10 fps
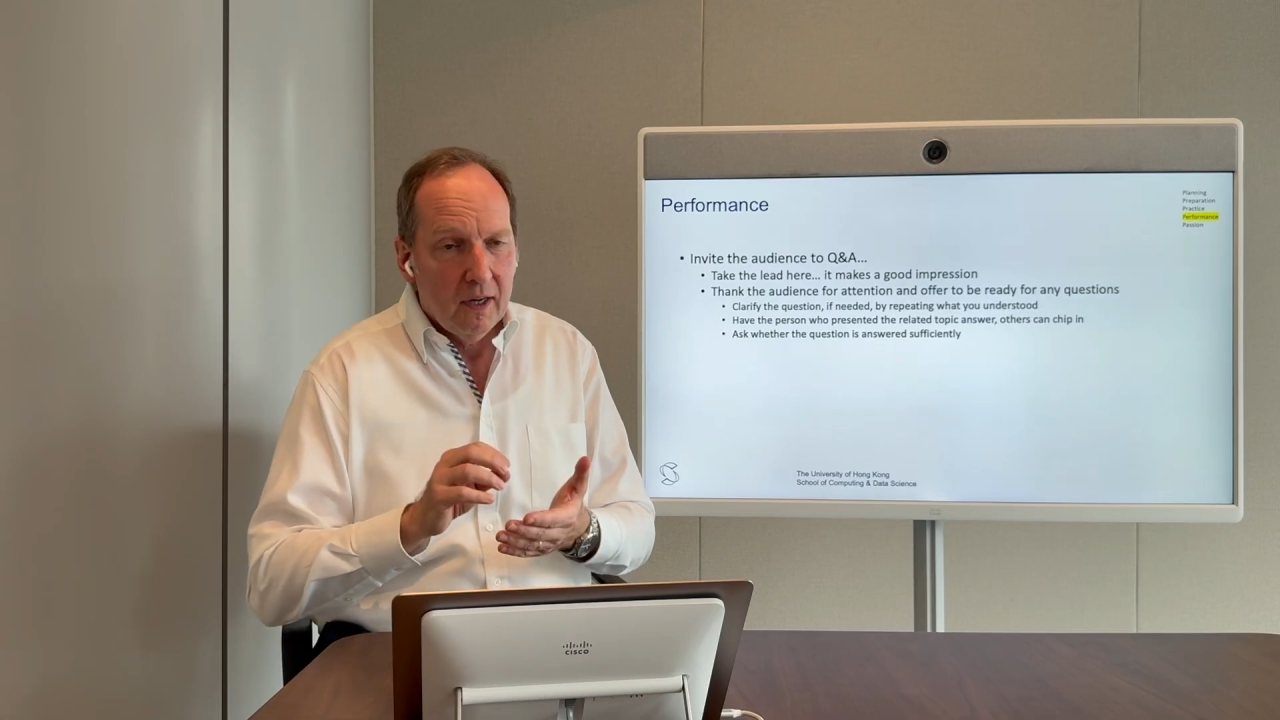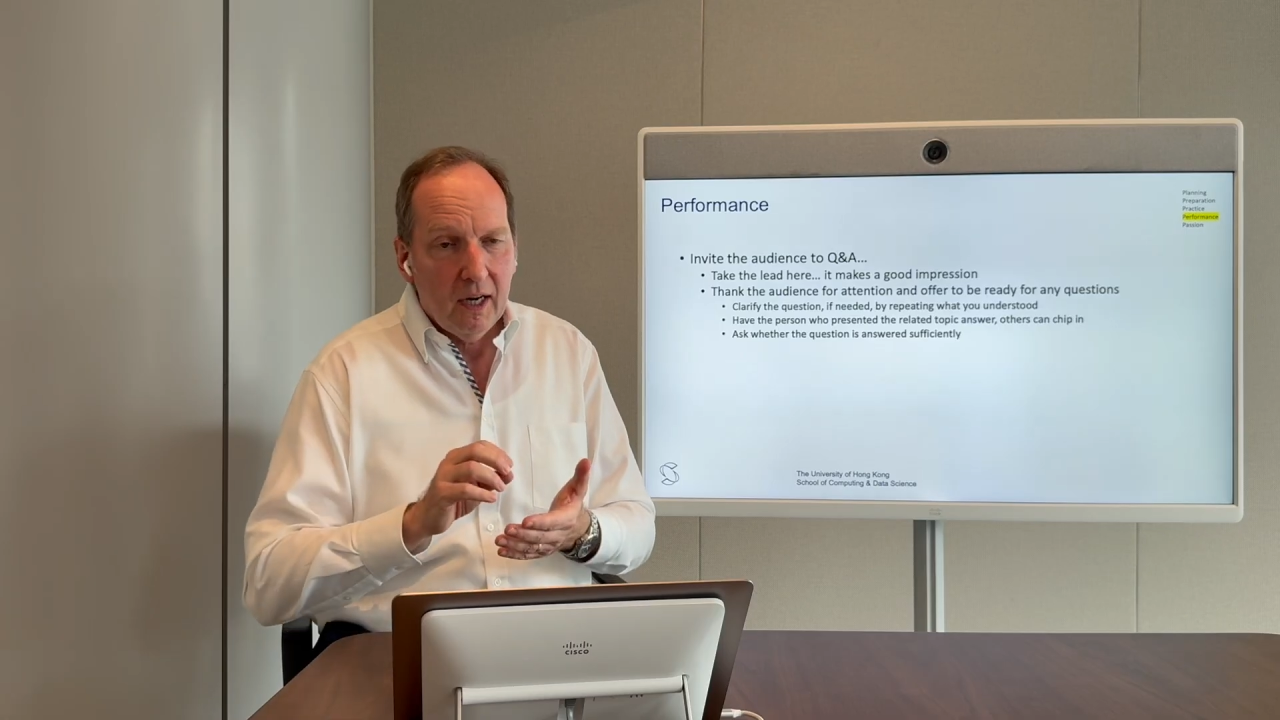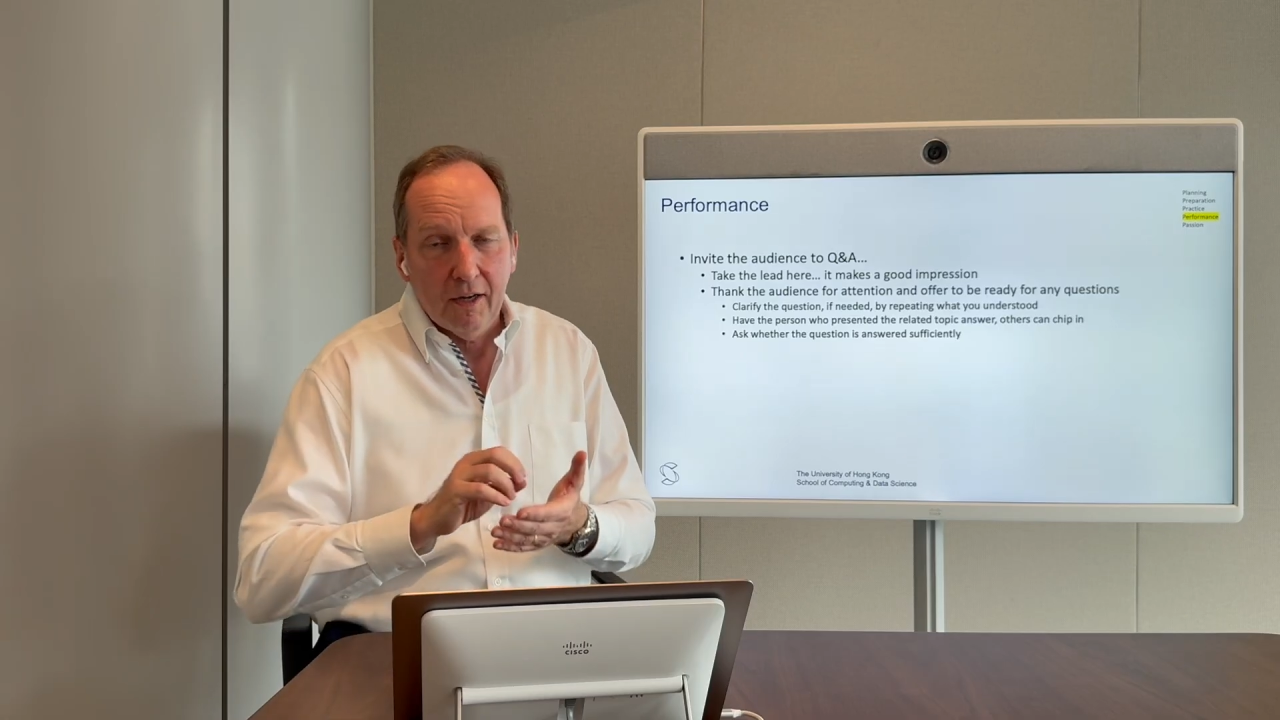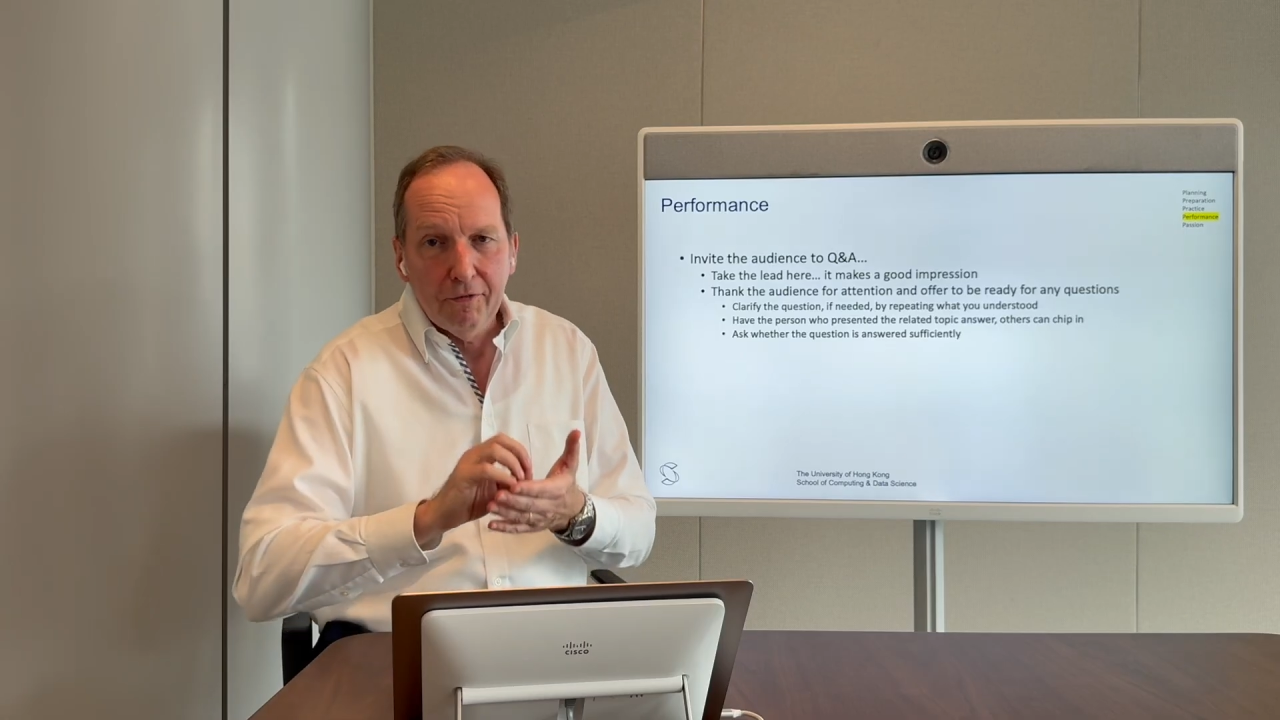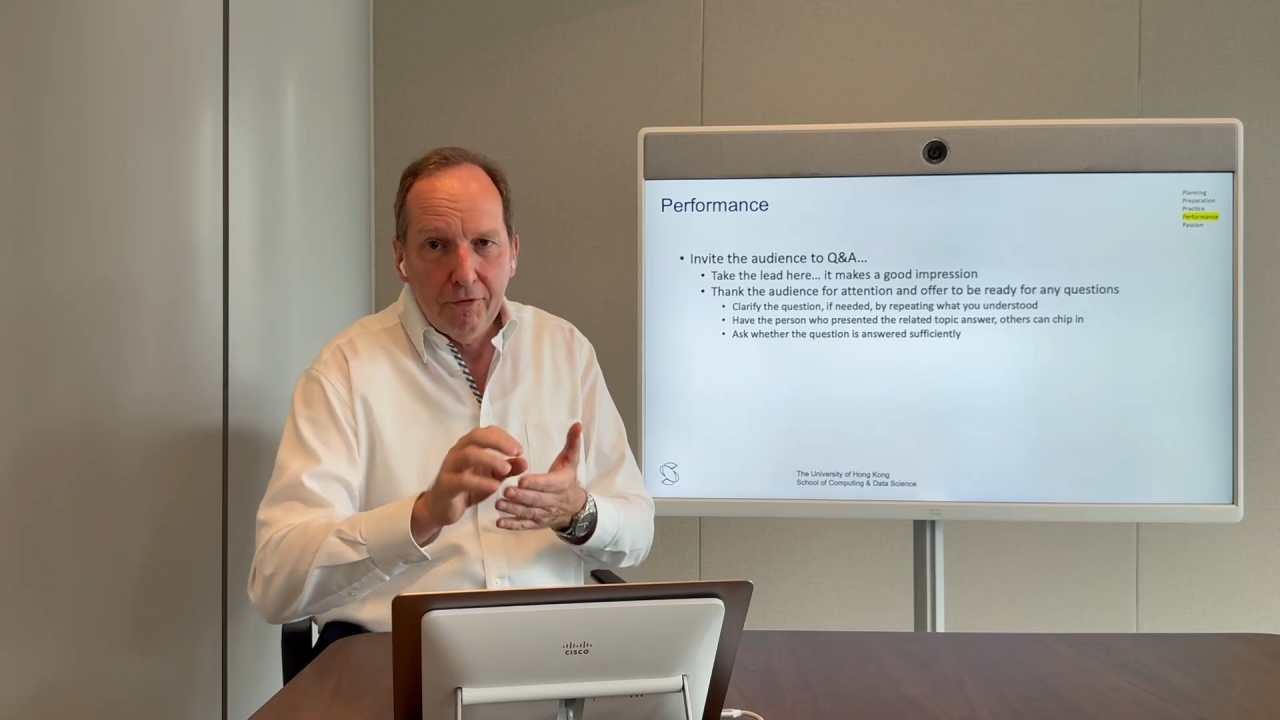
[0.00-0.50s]

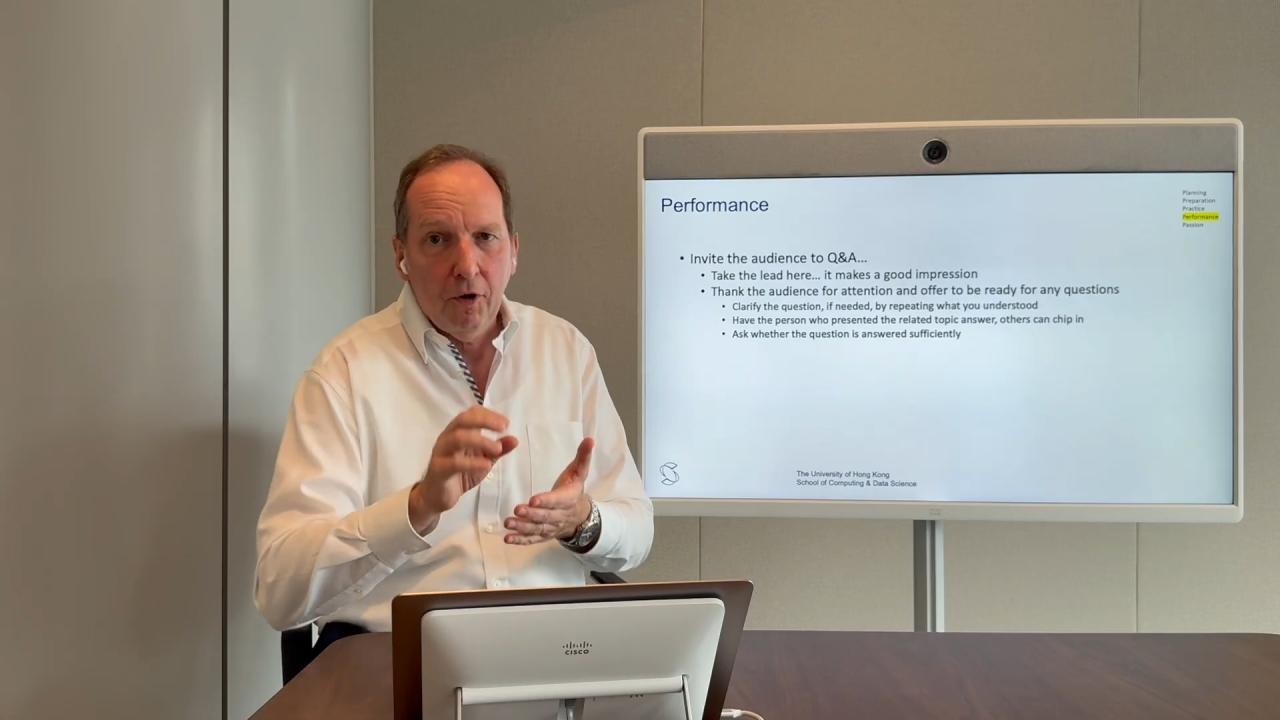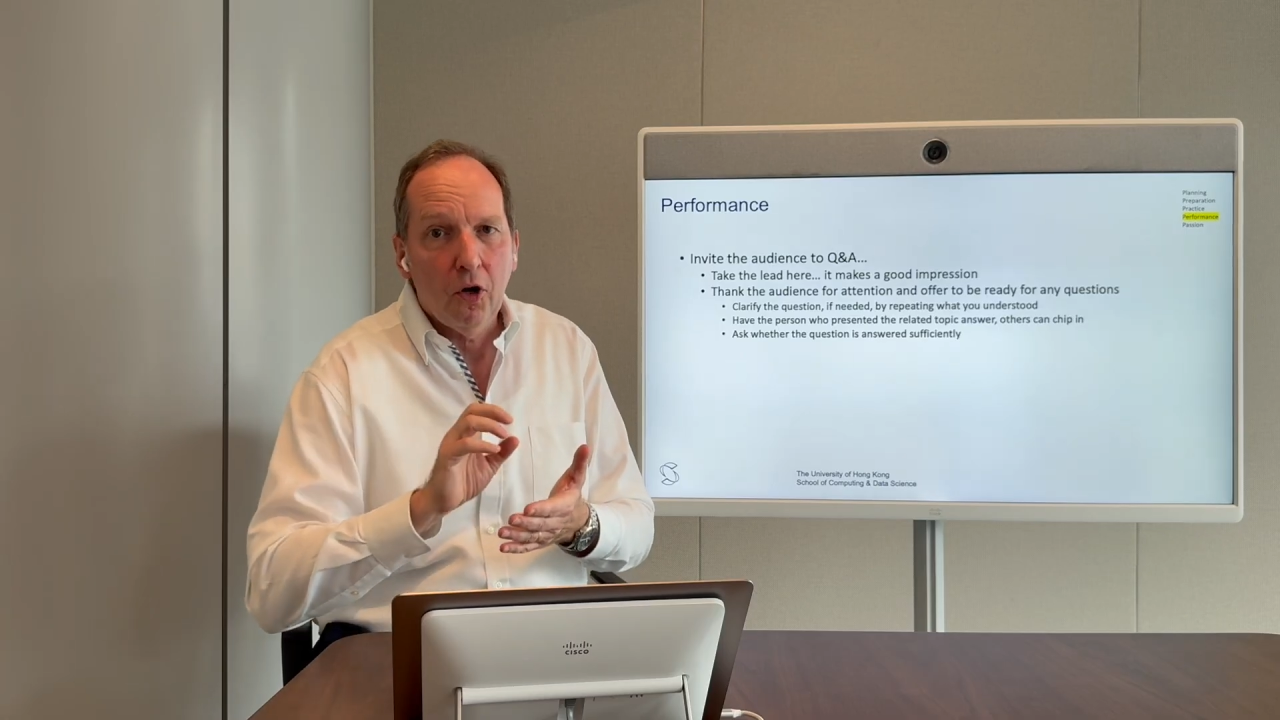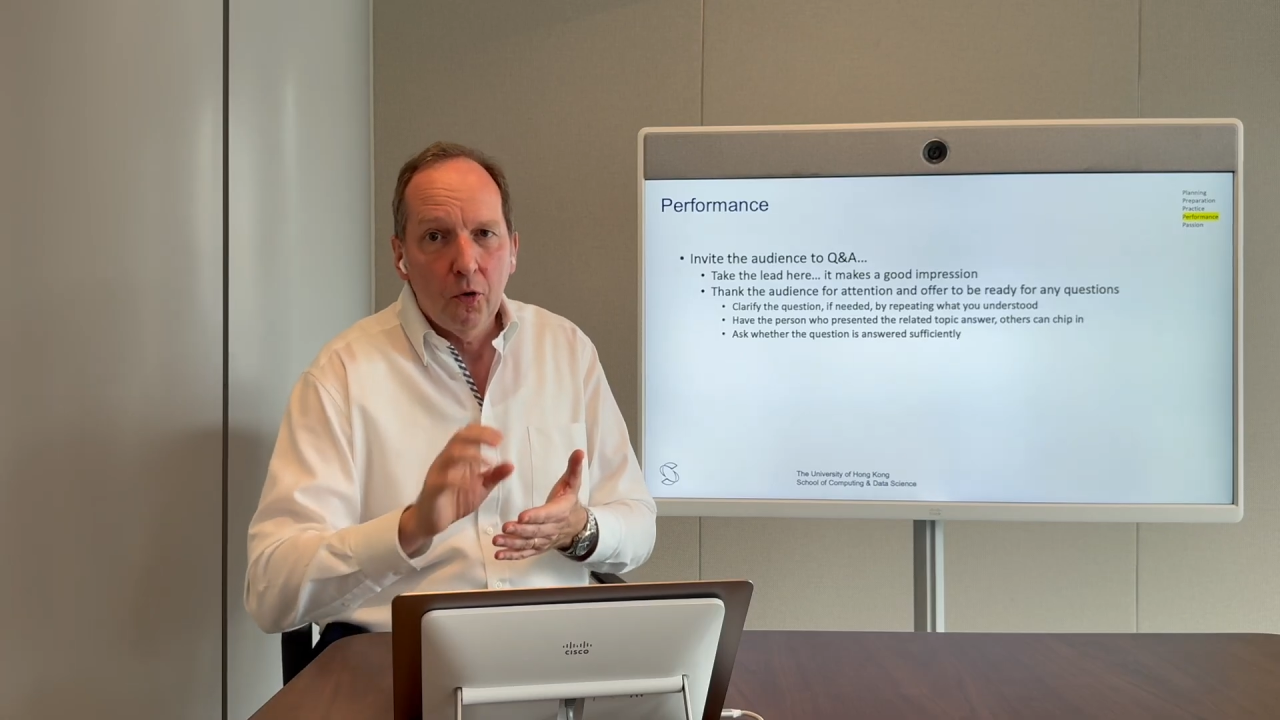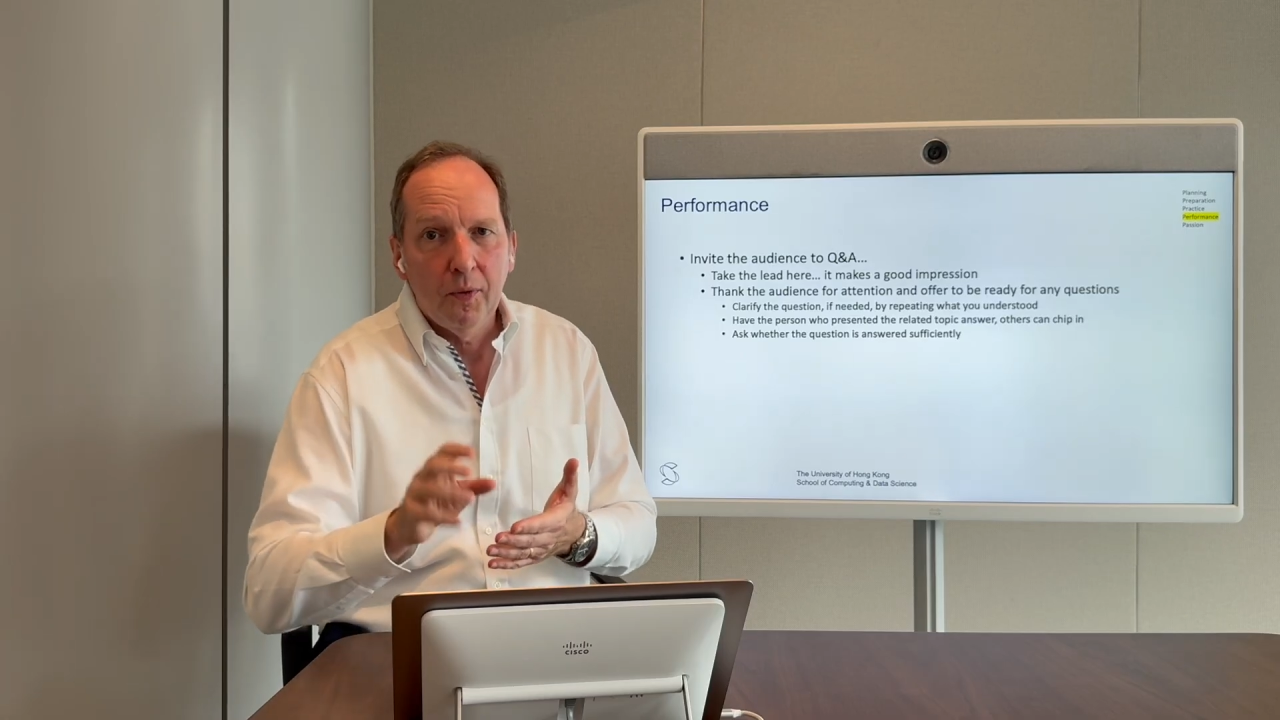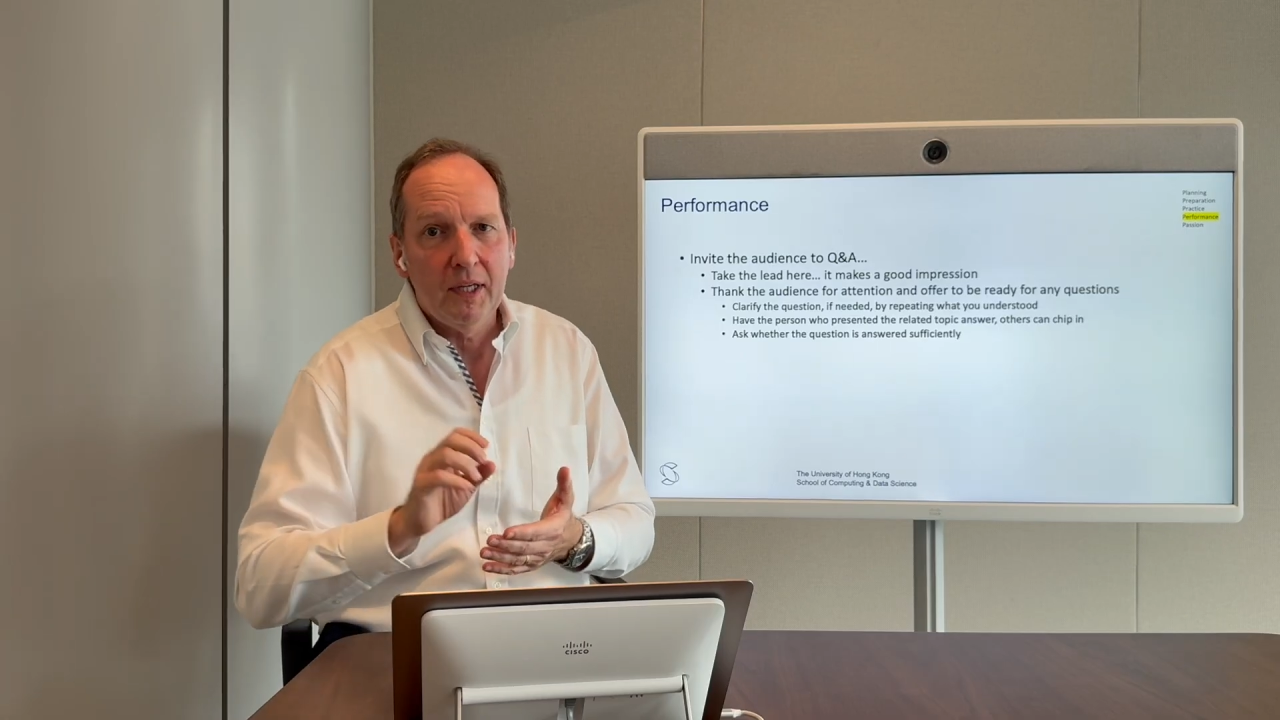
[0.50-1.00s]
are
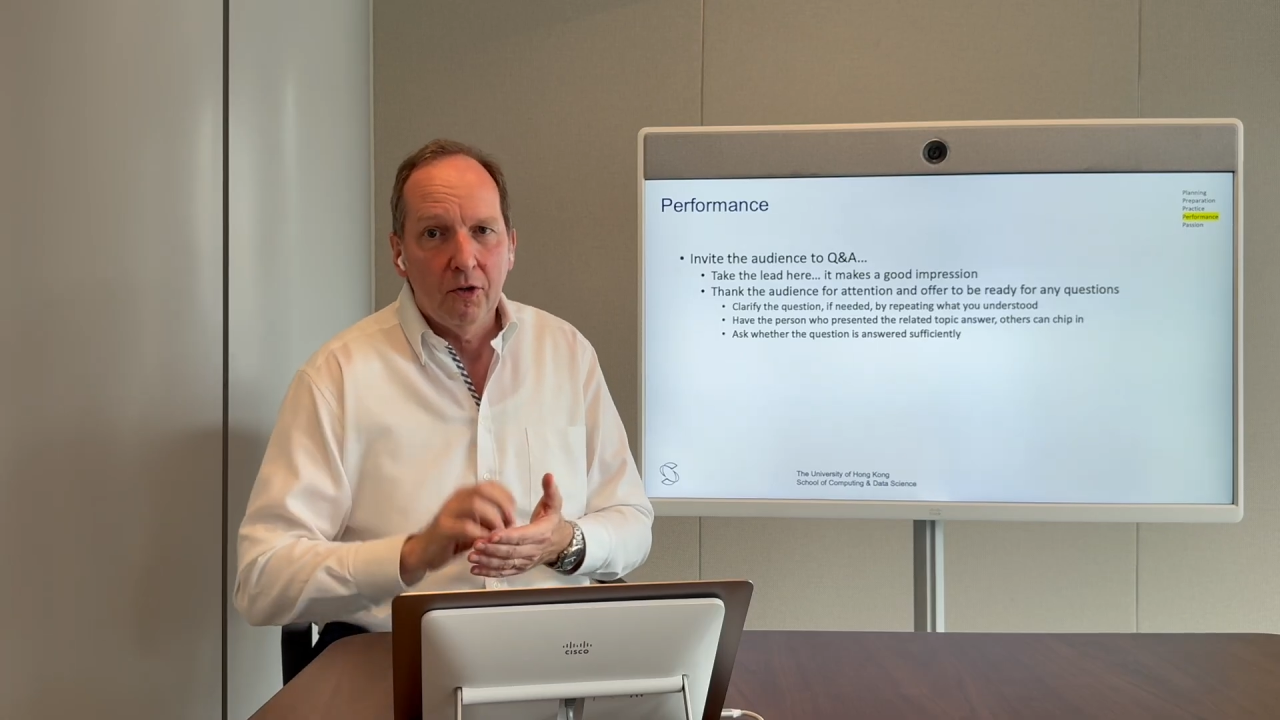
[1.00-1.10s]
following